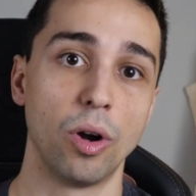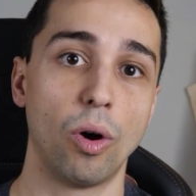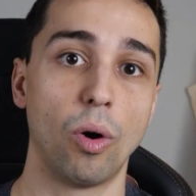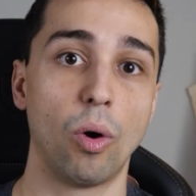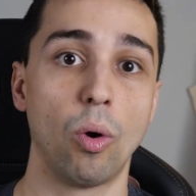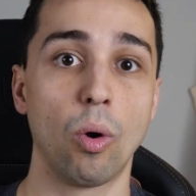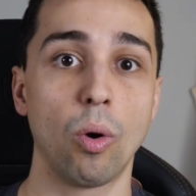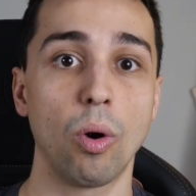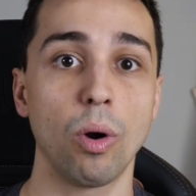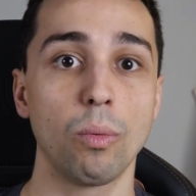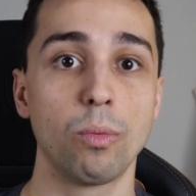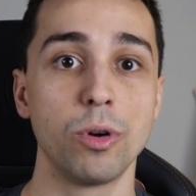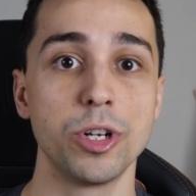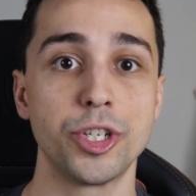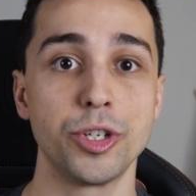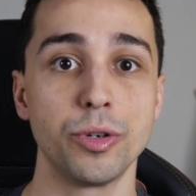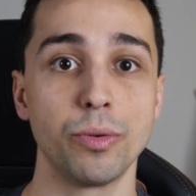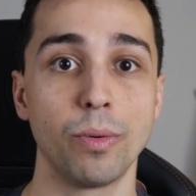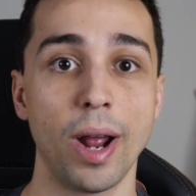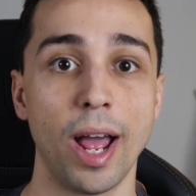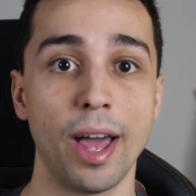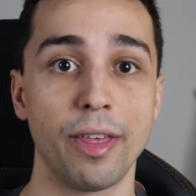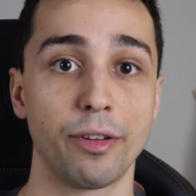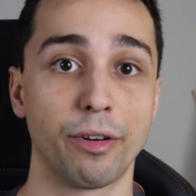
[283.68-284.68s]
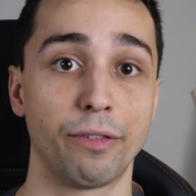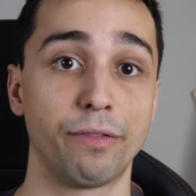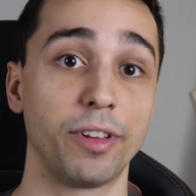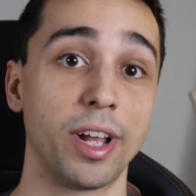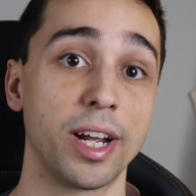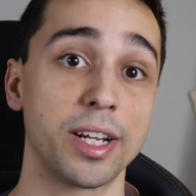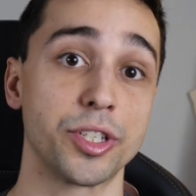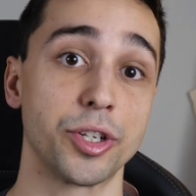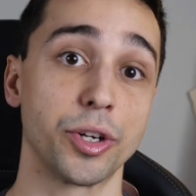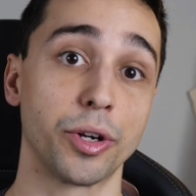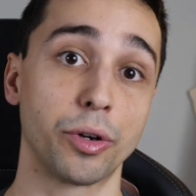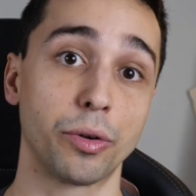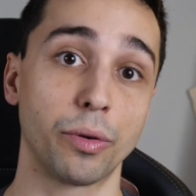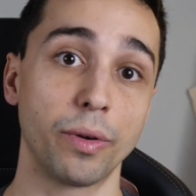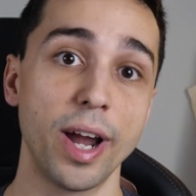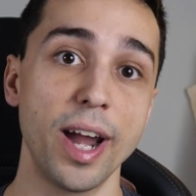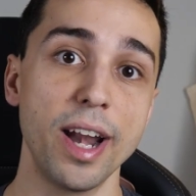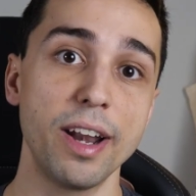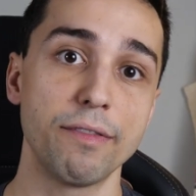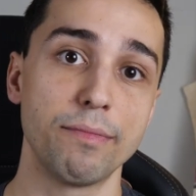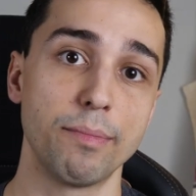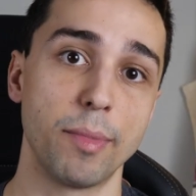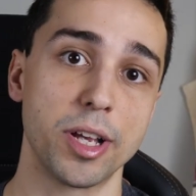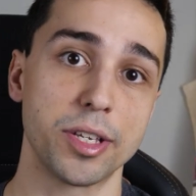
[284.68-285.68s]
Or would you rather flex your
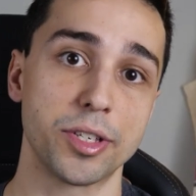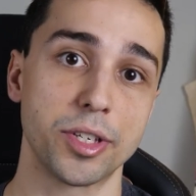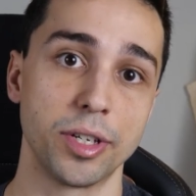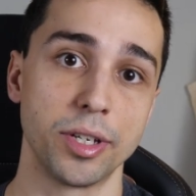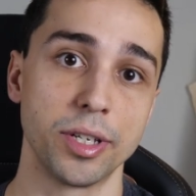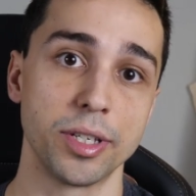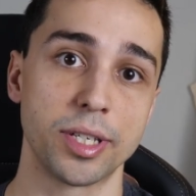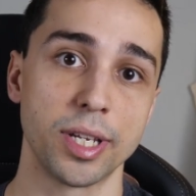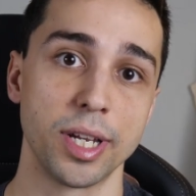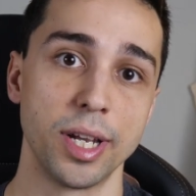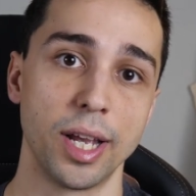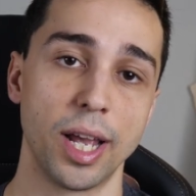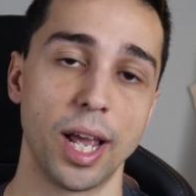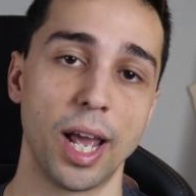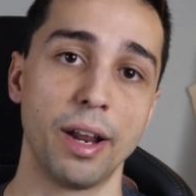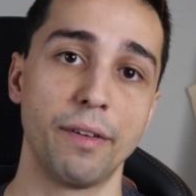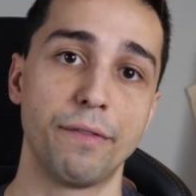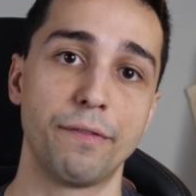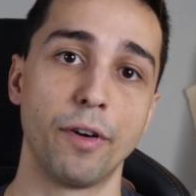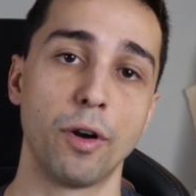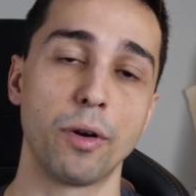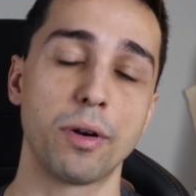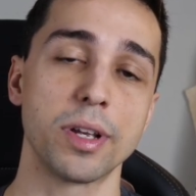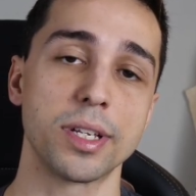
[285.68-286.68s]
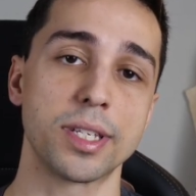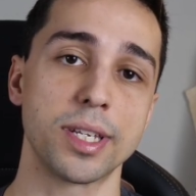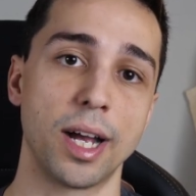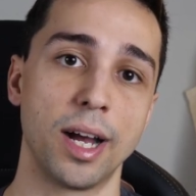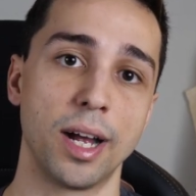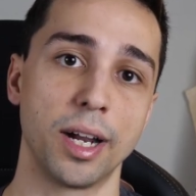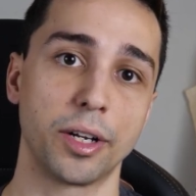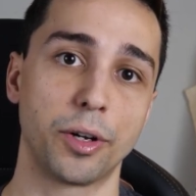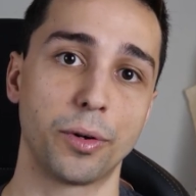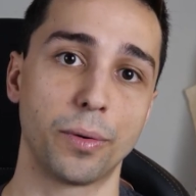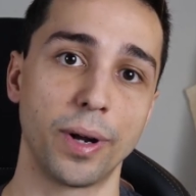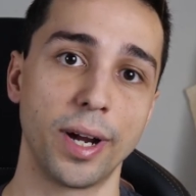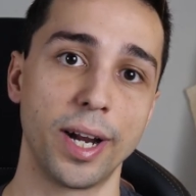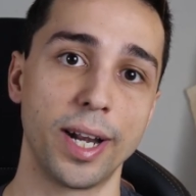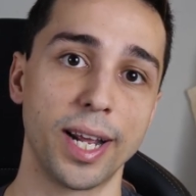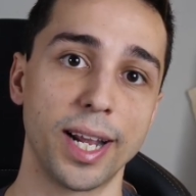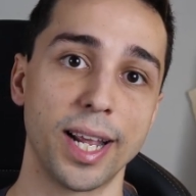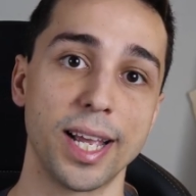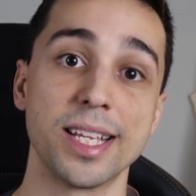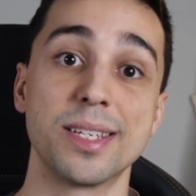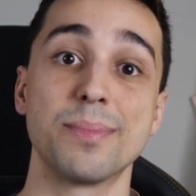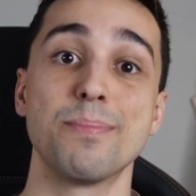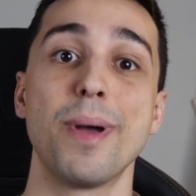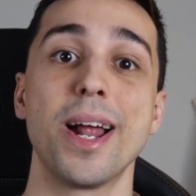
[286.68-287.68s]
creative muscles and focus on
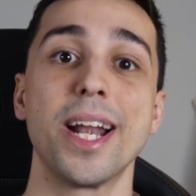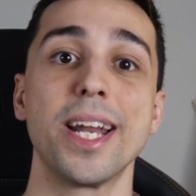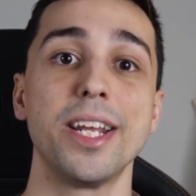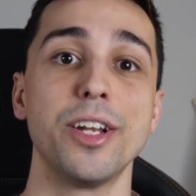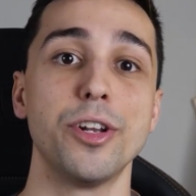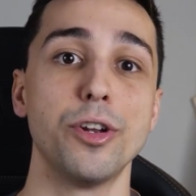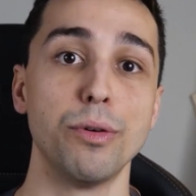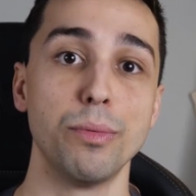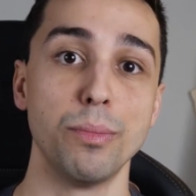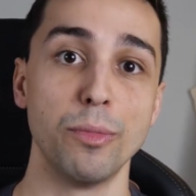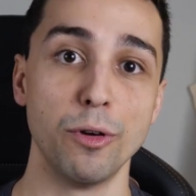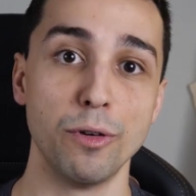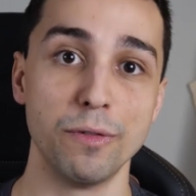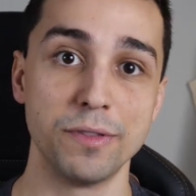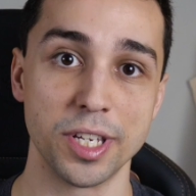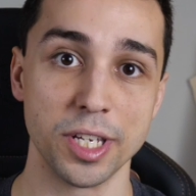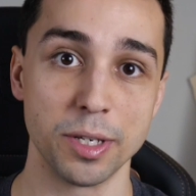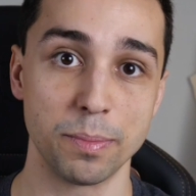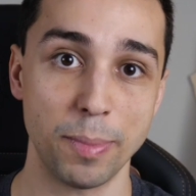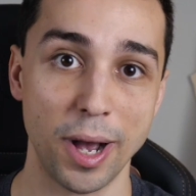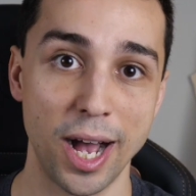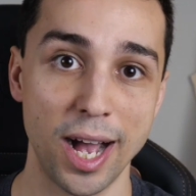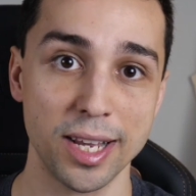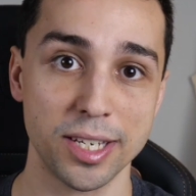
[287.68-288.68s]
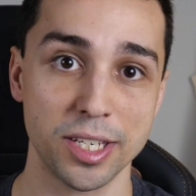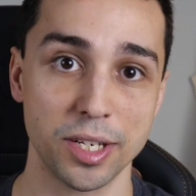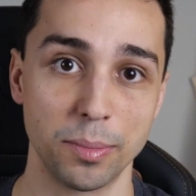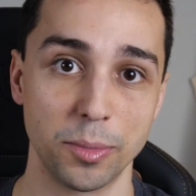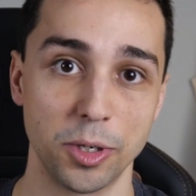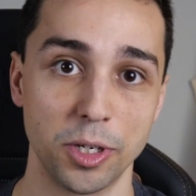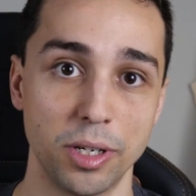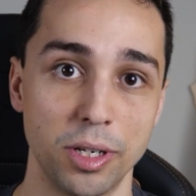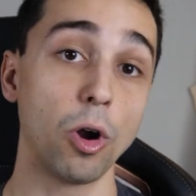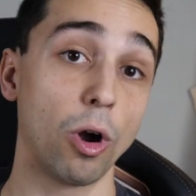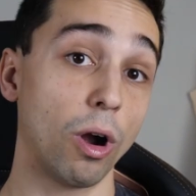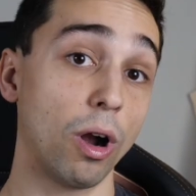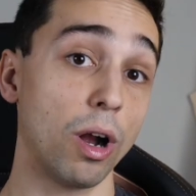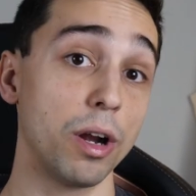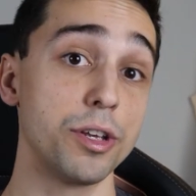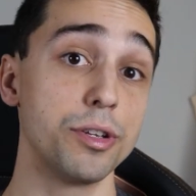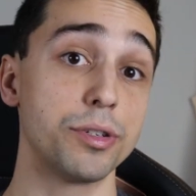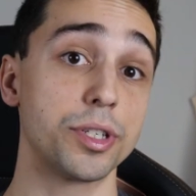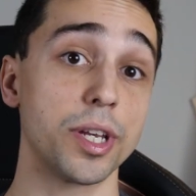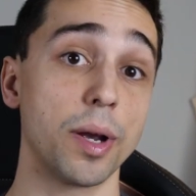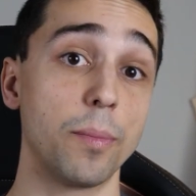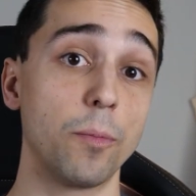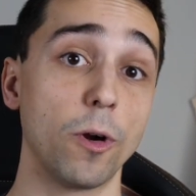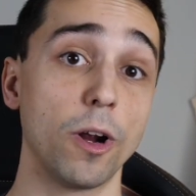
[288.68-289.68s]
creating as many new moves as possible? Or are you
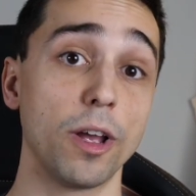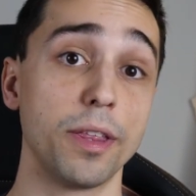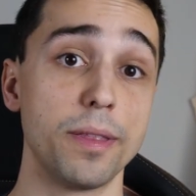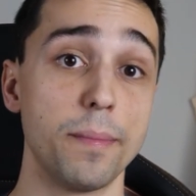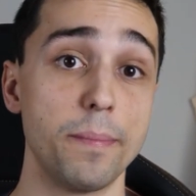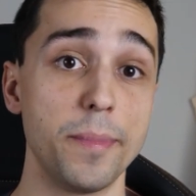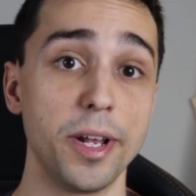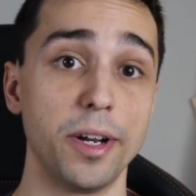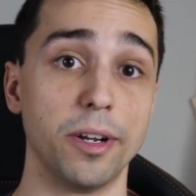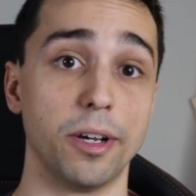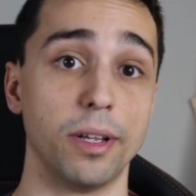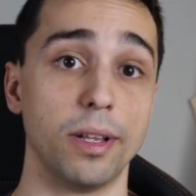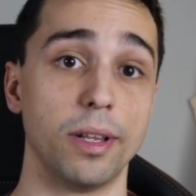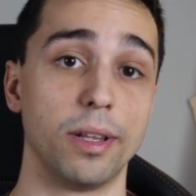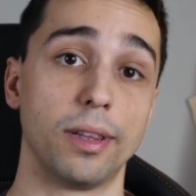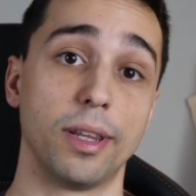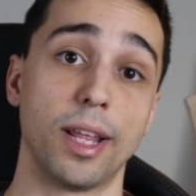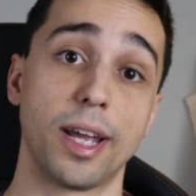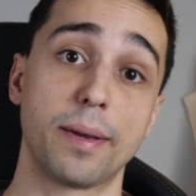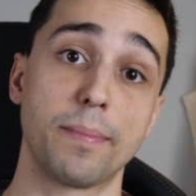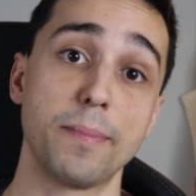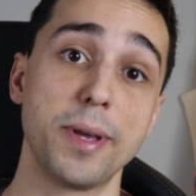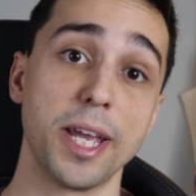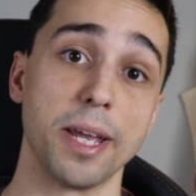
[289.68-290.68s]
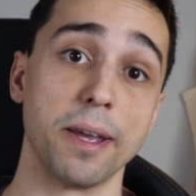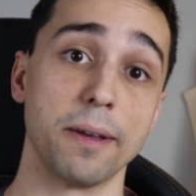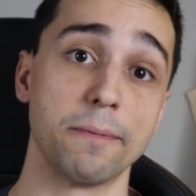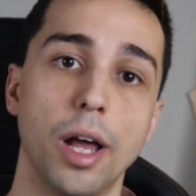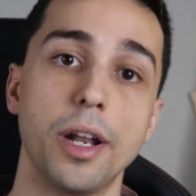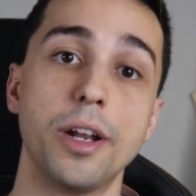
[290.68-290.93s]
somewhere in the middle, like me?